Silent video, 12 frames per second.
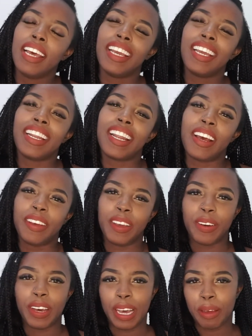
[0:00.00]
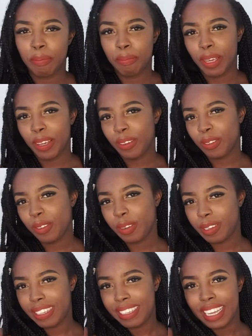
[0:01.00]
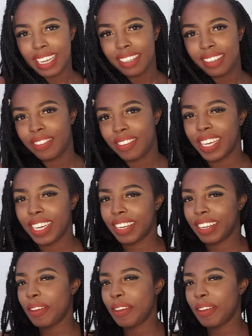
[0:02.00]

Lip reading: and now you're happy, your soul is satisfied.